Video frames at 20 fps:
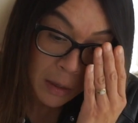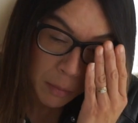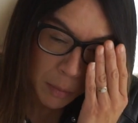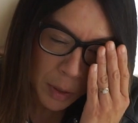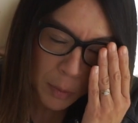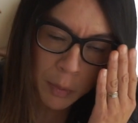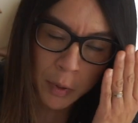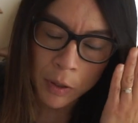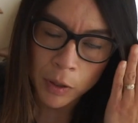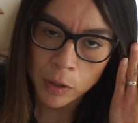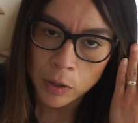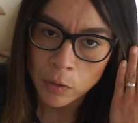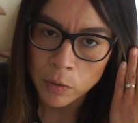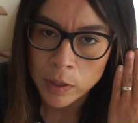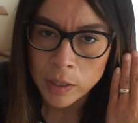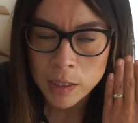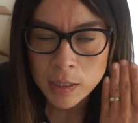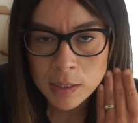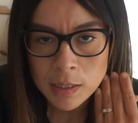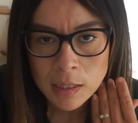People are
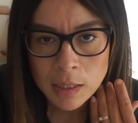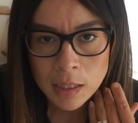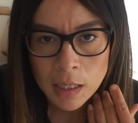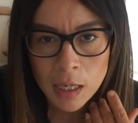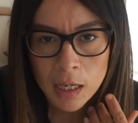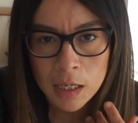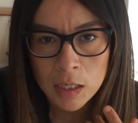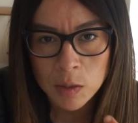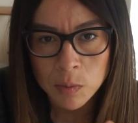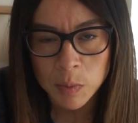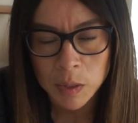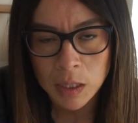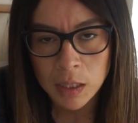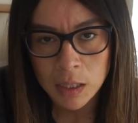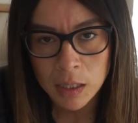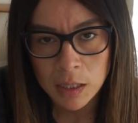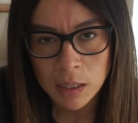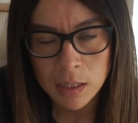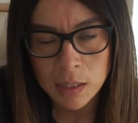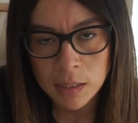going to Zcash
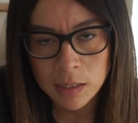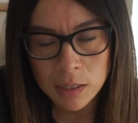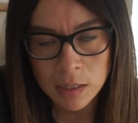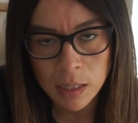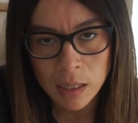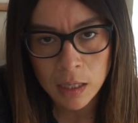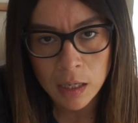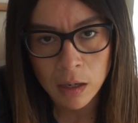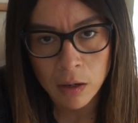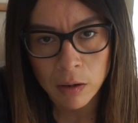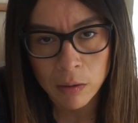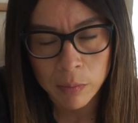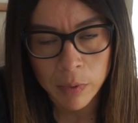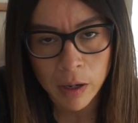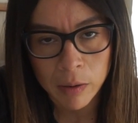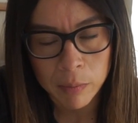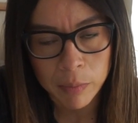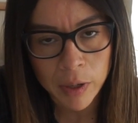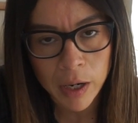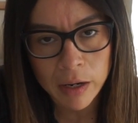because they care
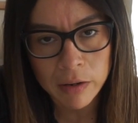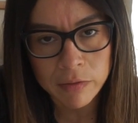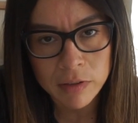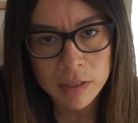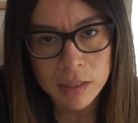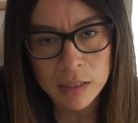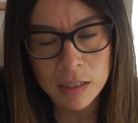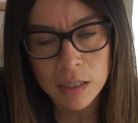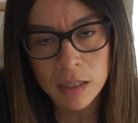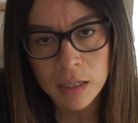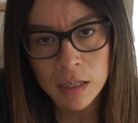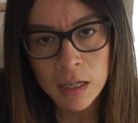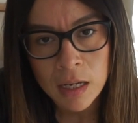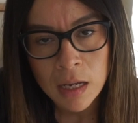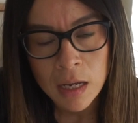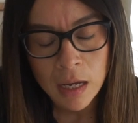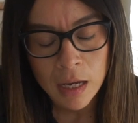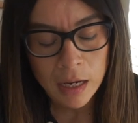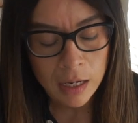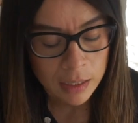about privacy,
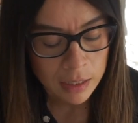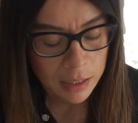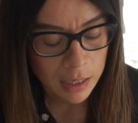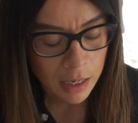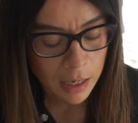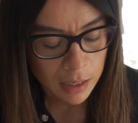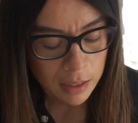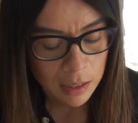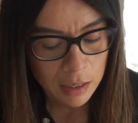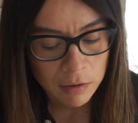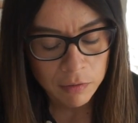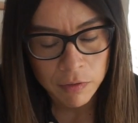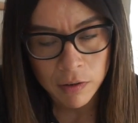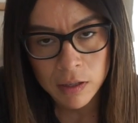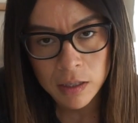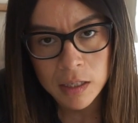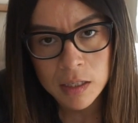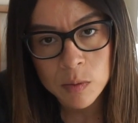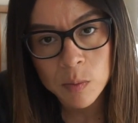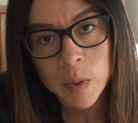and yet if
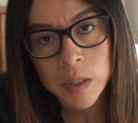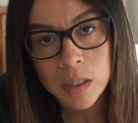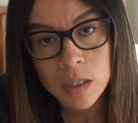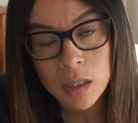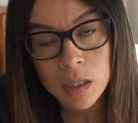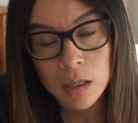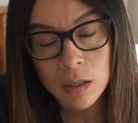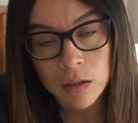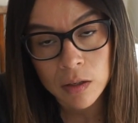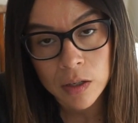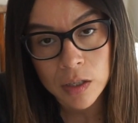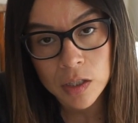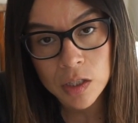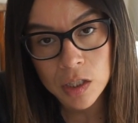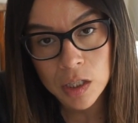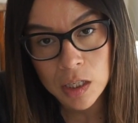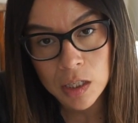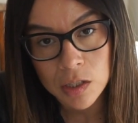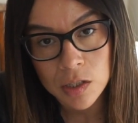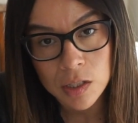on this particular
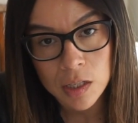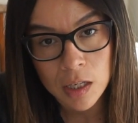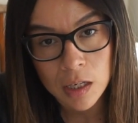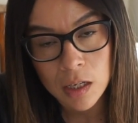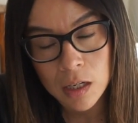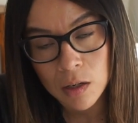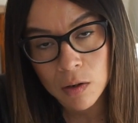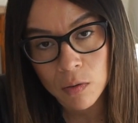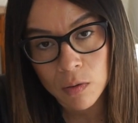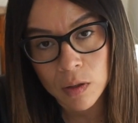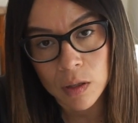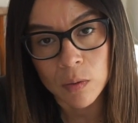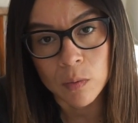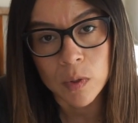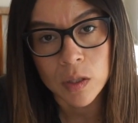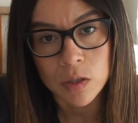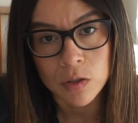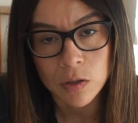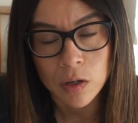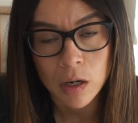exchange they can only
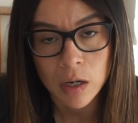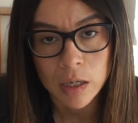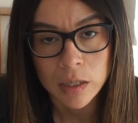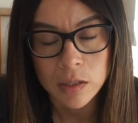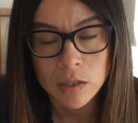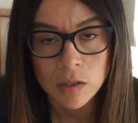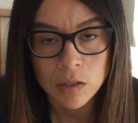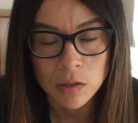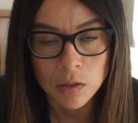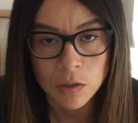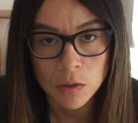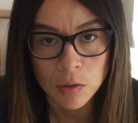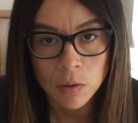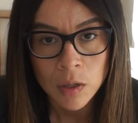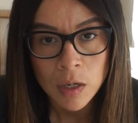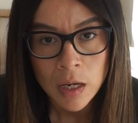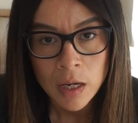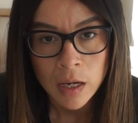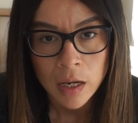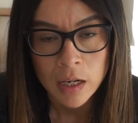withdraw it to
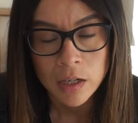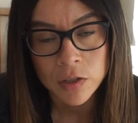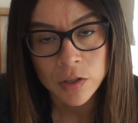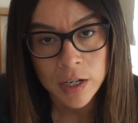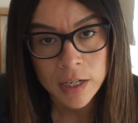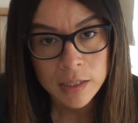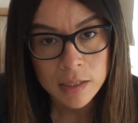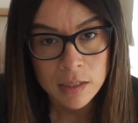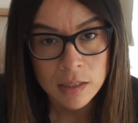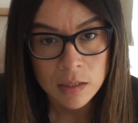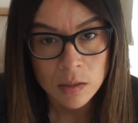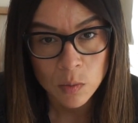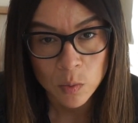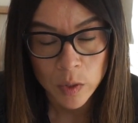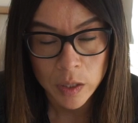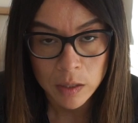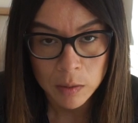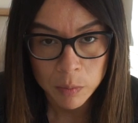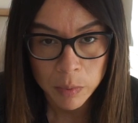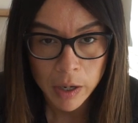addresses
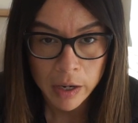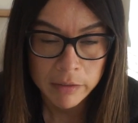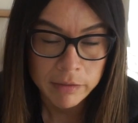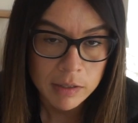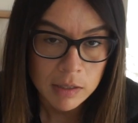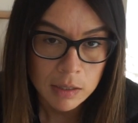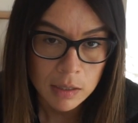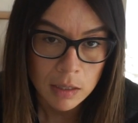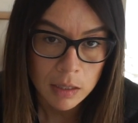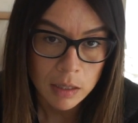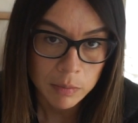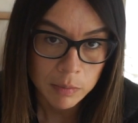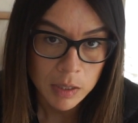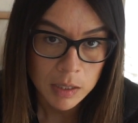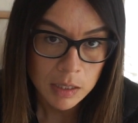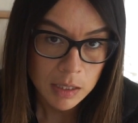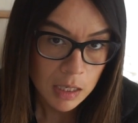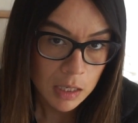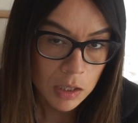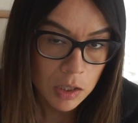with privacy
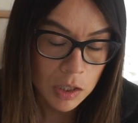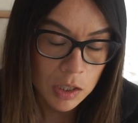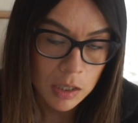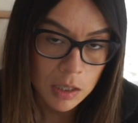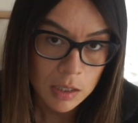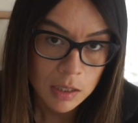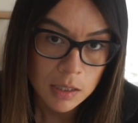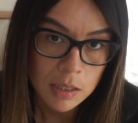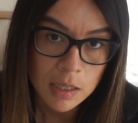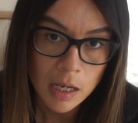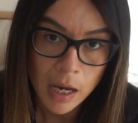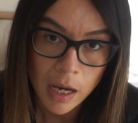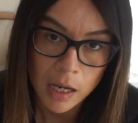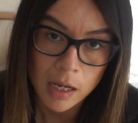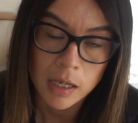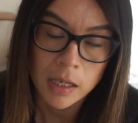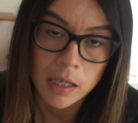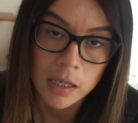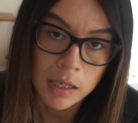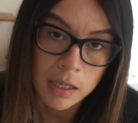limitations,
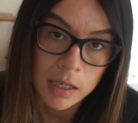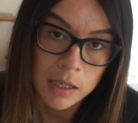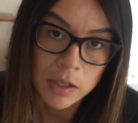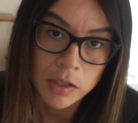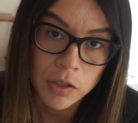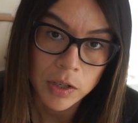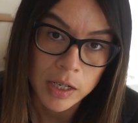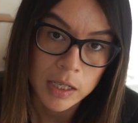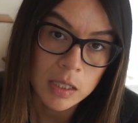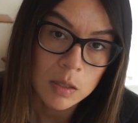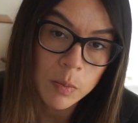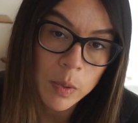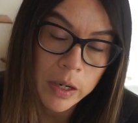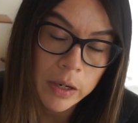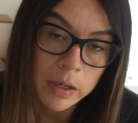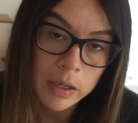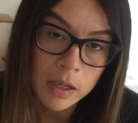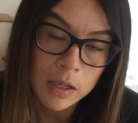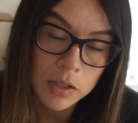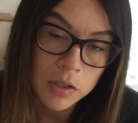i.e.
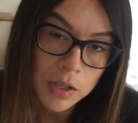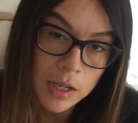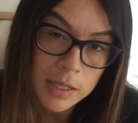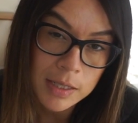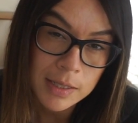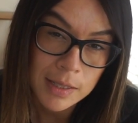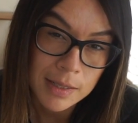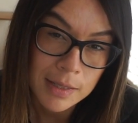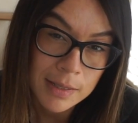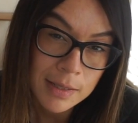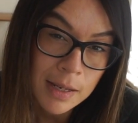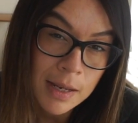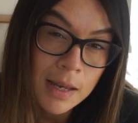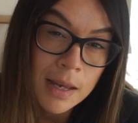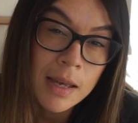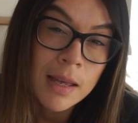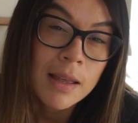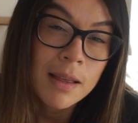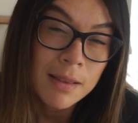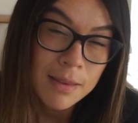transparent addresses,
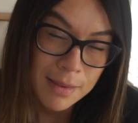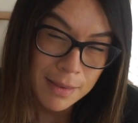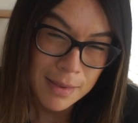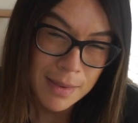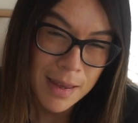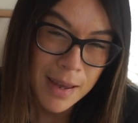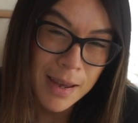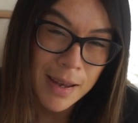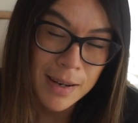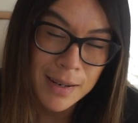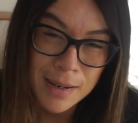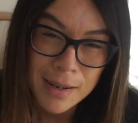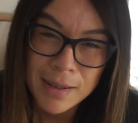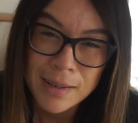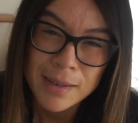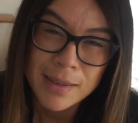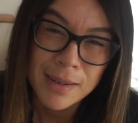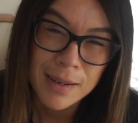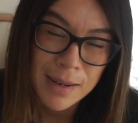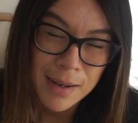then,
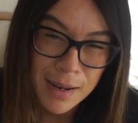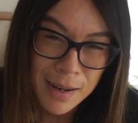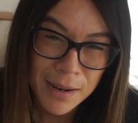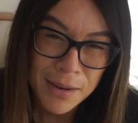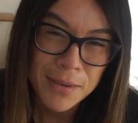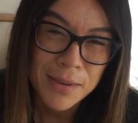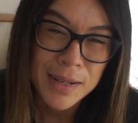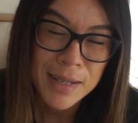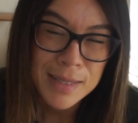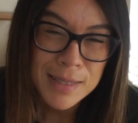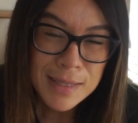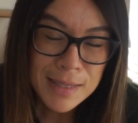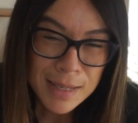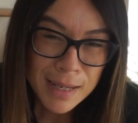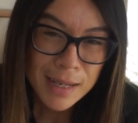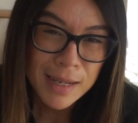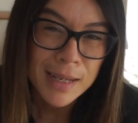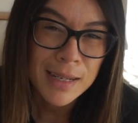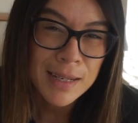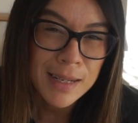you know, it's
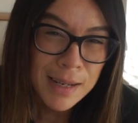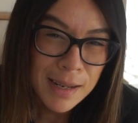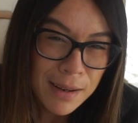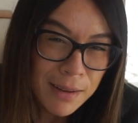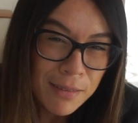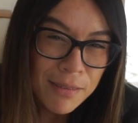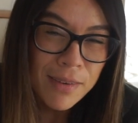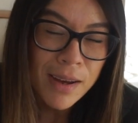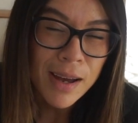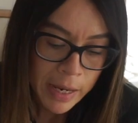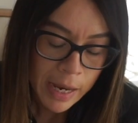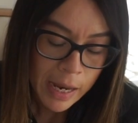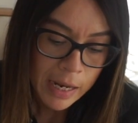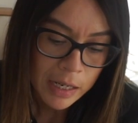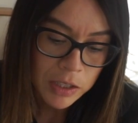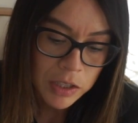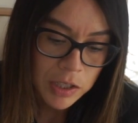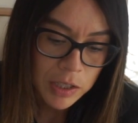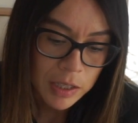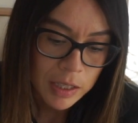kind of
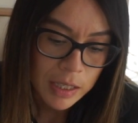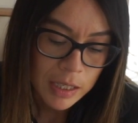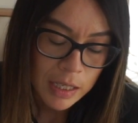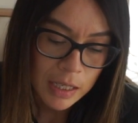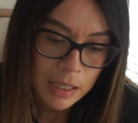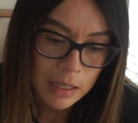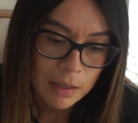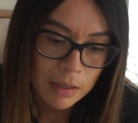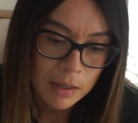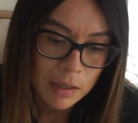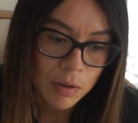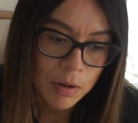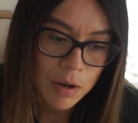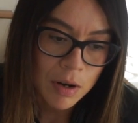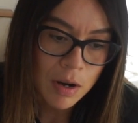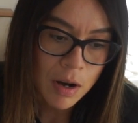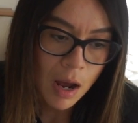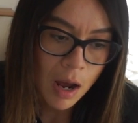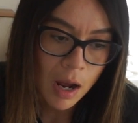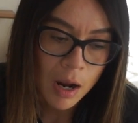actually
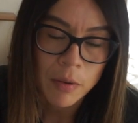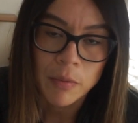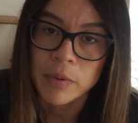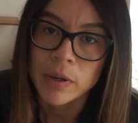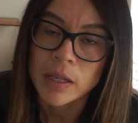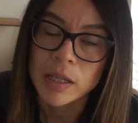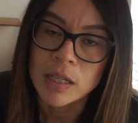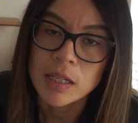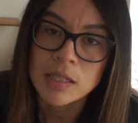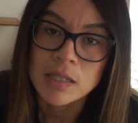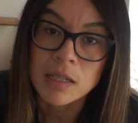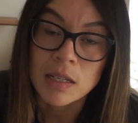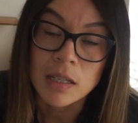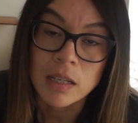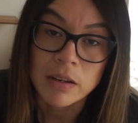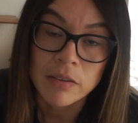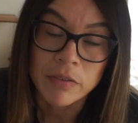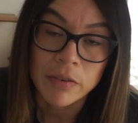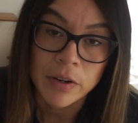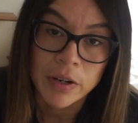not really
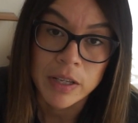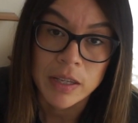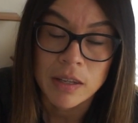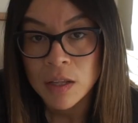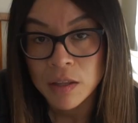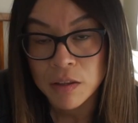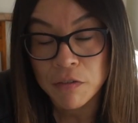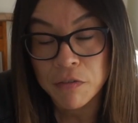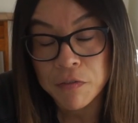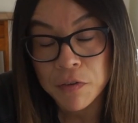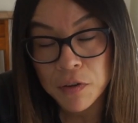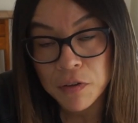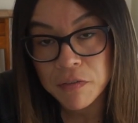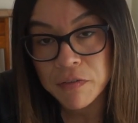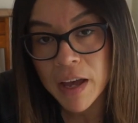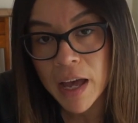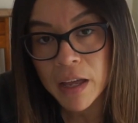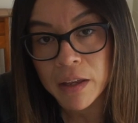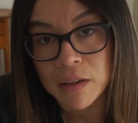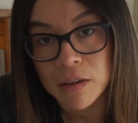delivering the full
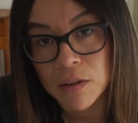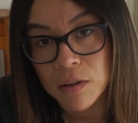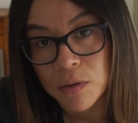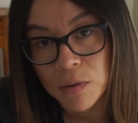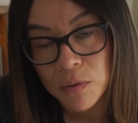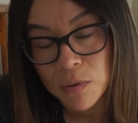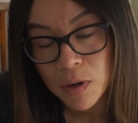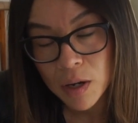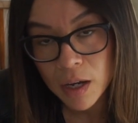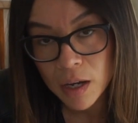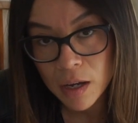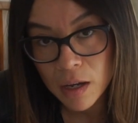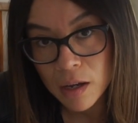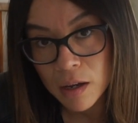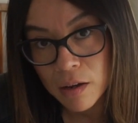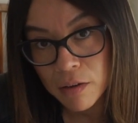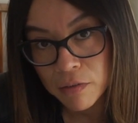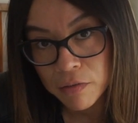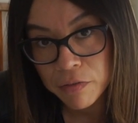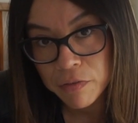value
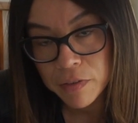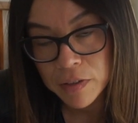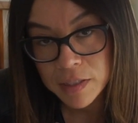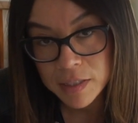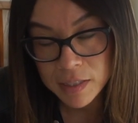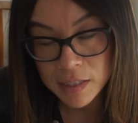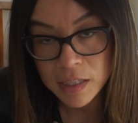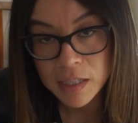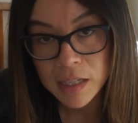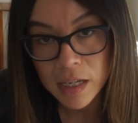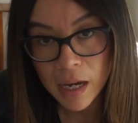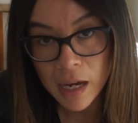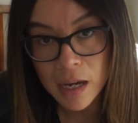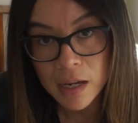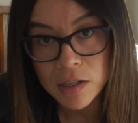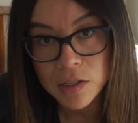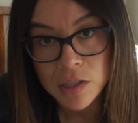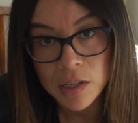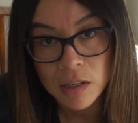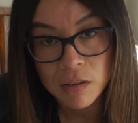of
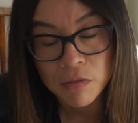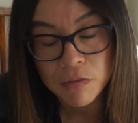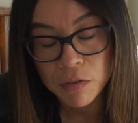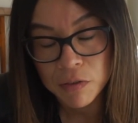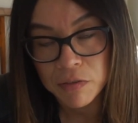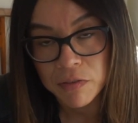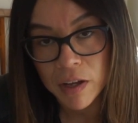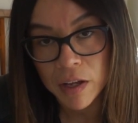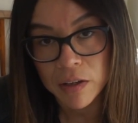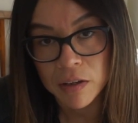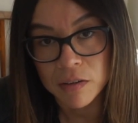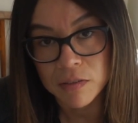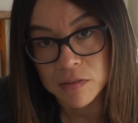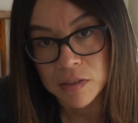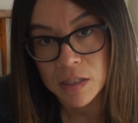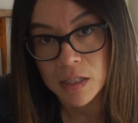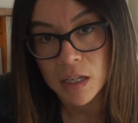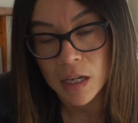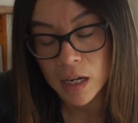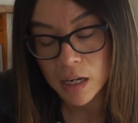Zcash, and the full value of
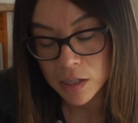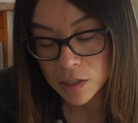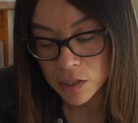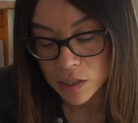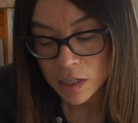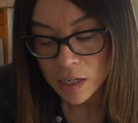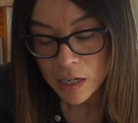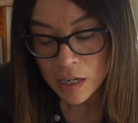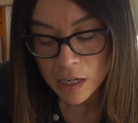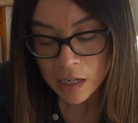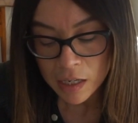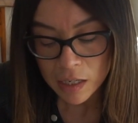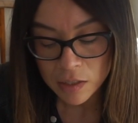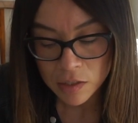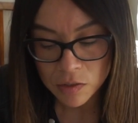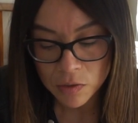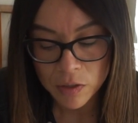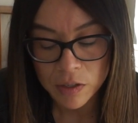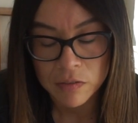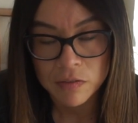Zcash
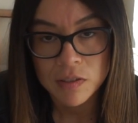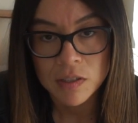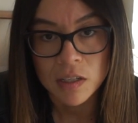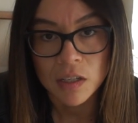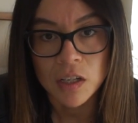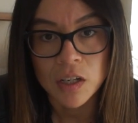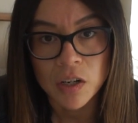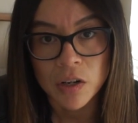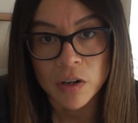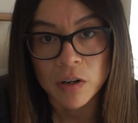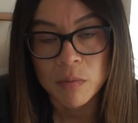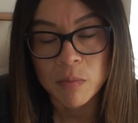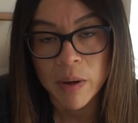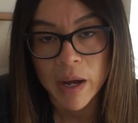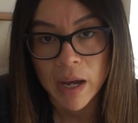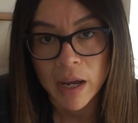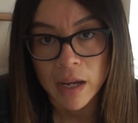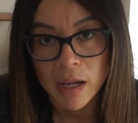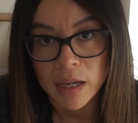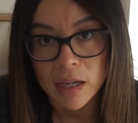is sort of secured
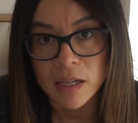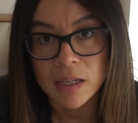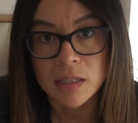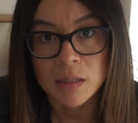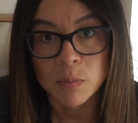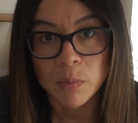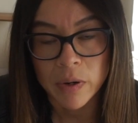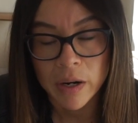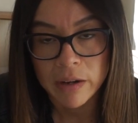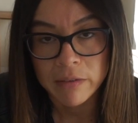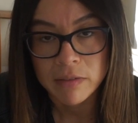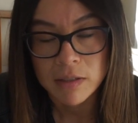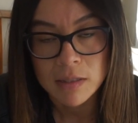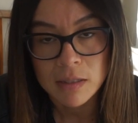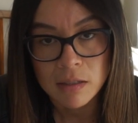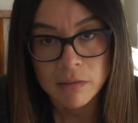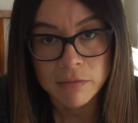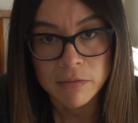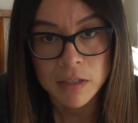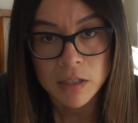by its
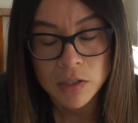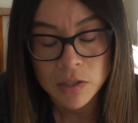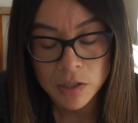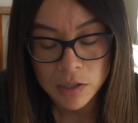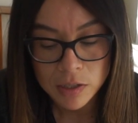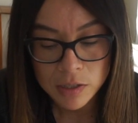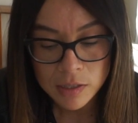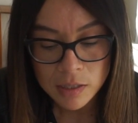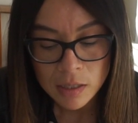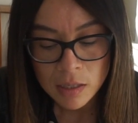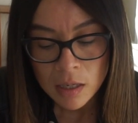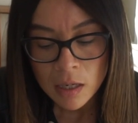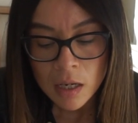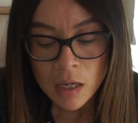privacy features.